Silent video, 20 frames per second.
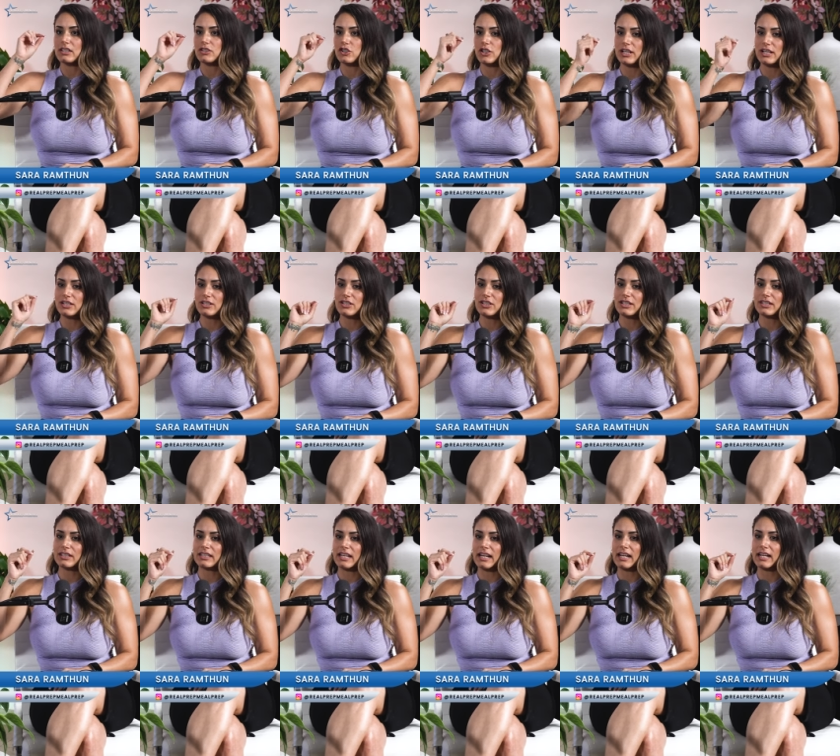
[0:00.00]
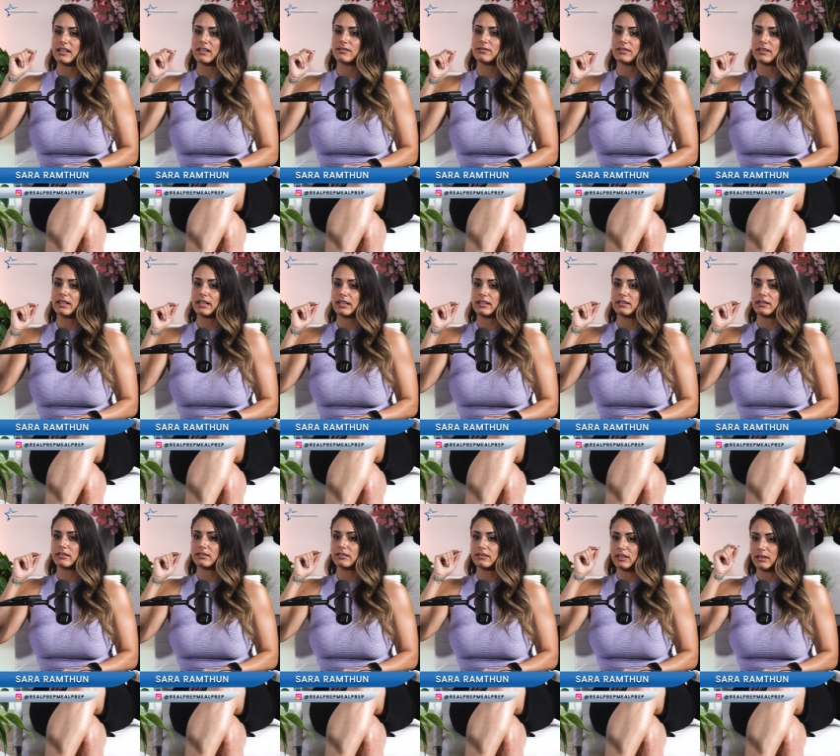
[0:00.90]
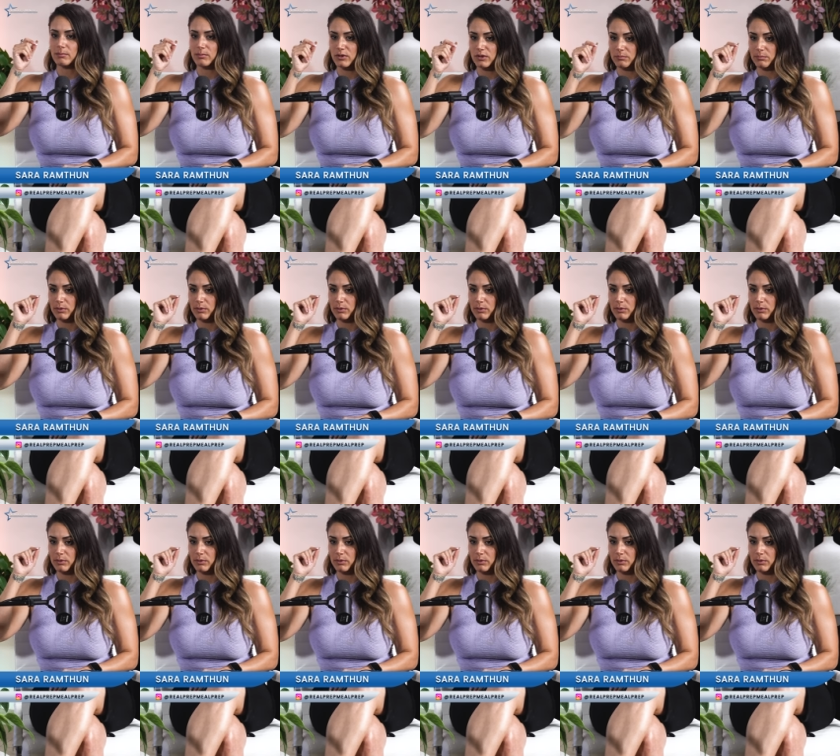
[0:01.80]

changing that of like I'm your